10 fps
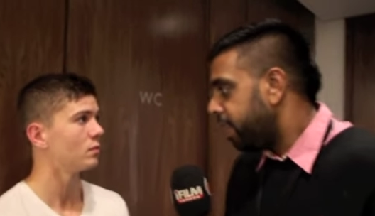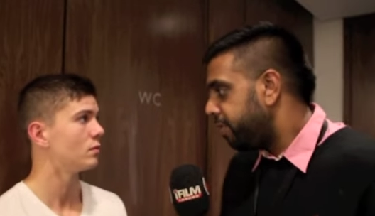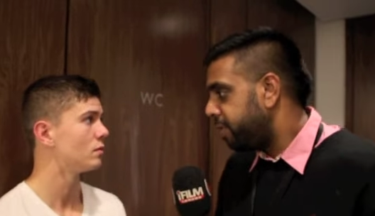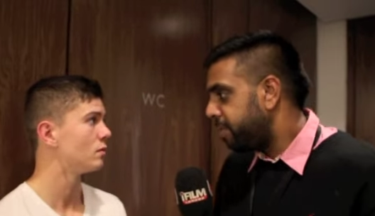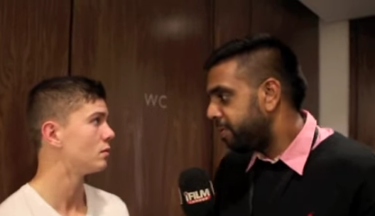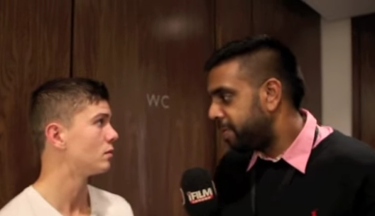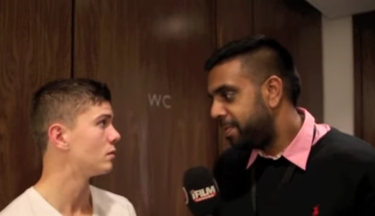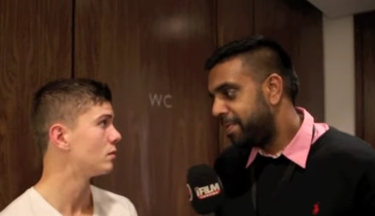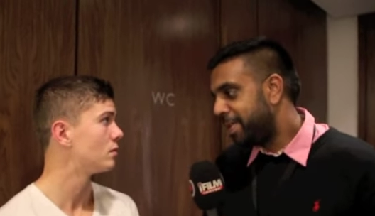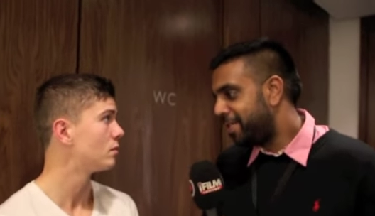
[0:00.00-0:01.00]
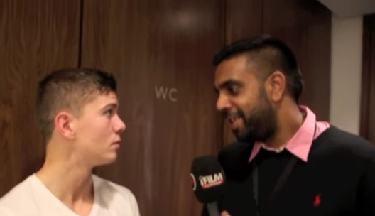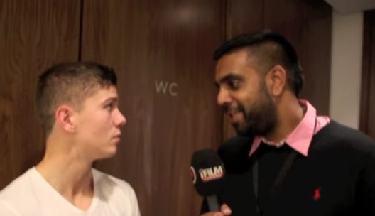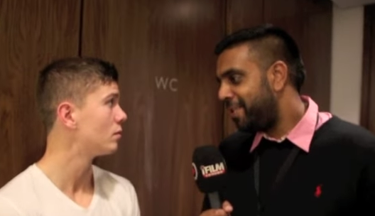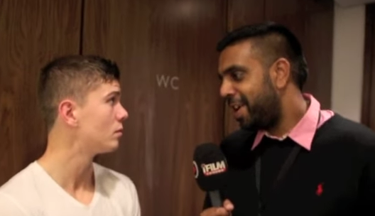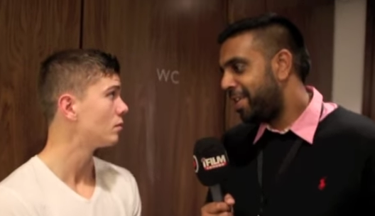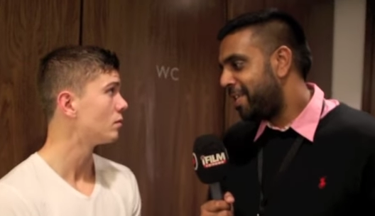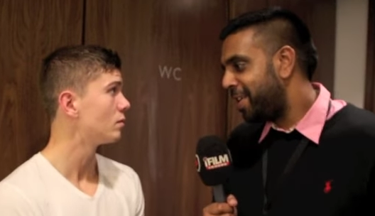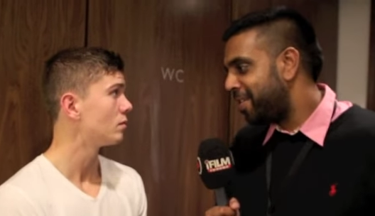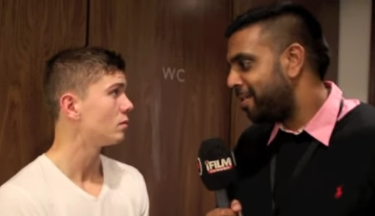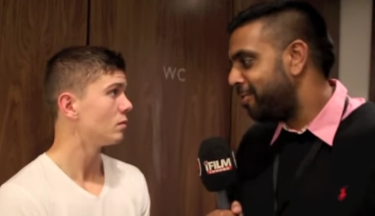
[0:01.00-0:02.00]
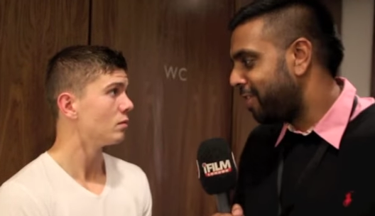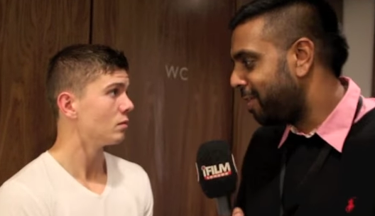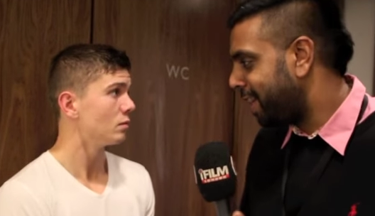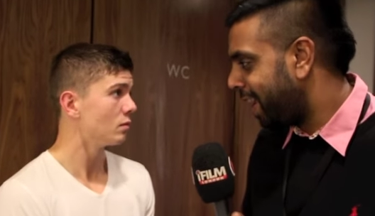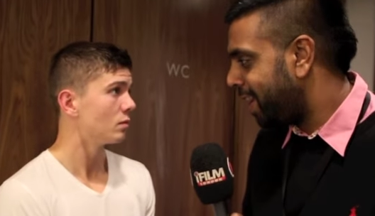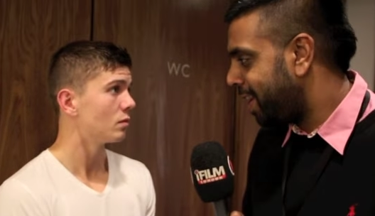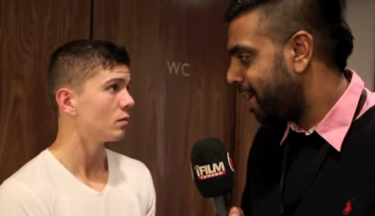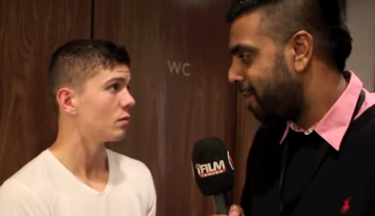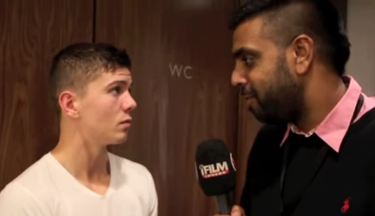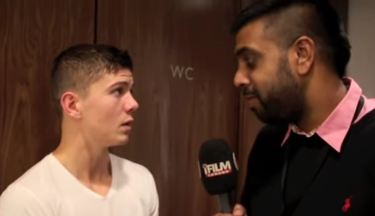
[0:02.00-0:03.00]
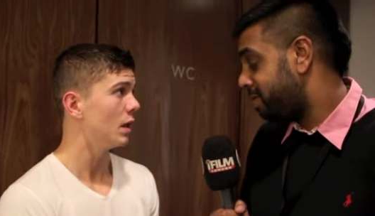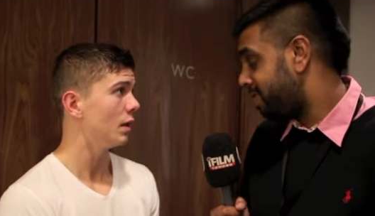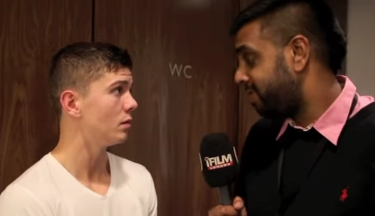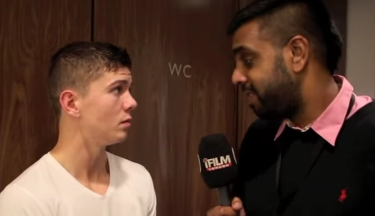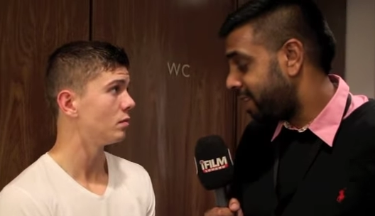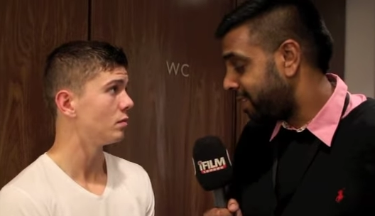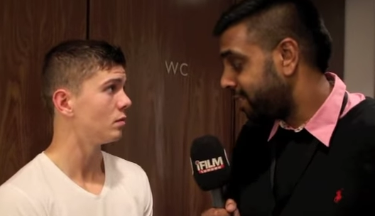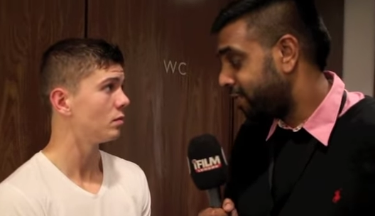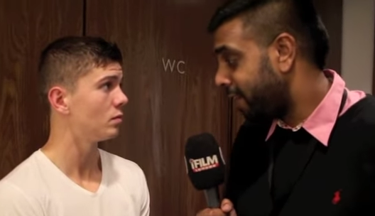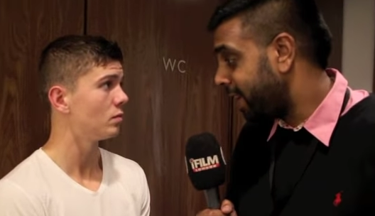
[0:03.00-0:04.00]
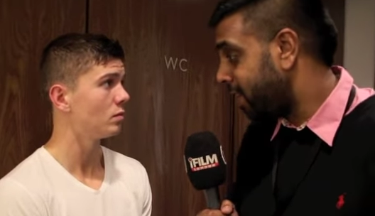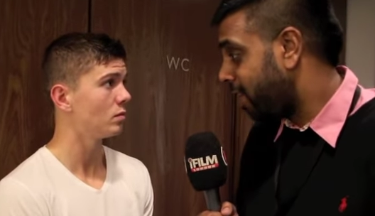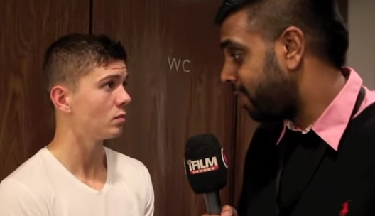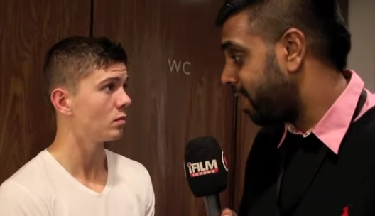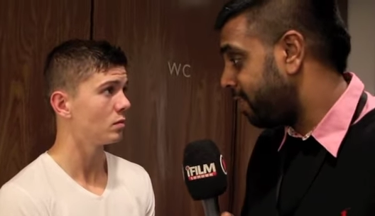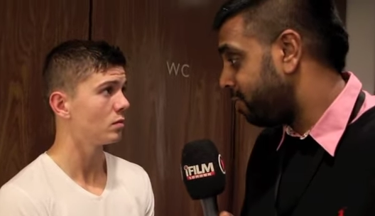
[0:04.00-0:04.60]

Speaker 1: so you must be, like I said, you're headlining your own show again in Hull. Yep. That's, and that's a great card on that